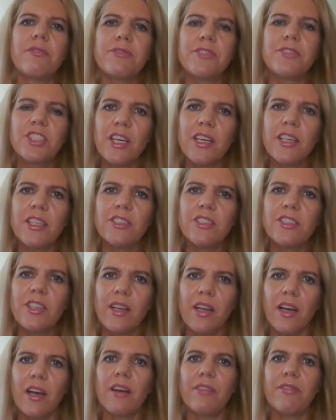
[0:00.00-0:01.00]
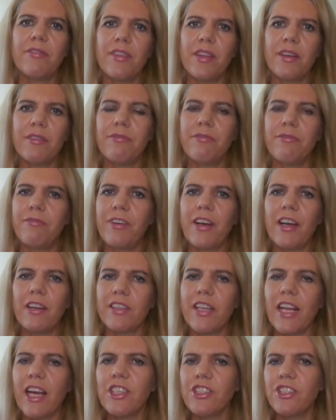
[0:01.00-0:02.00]
of Change Your Life, the
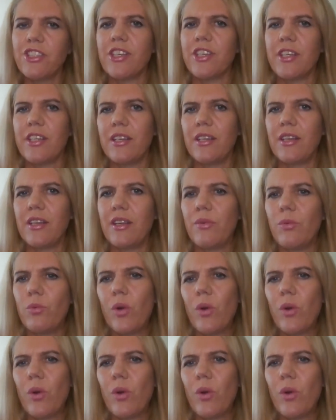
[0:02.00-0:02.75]
foundation?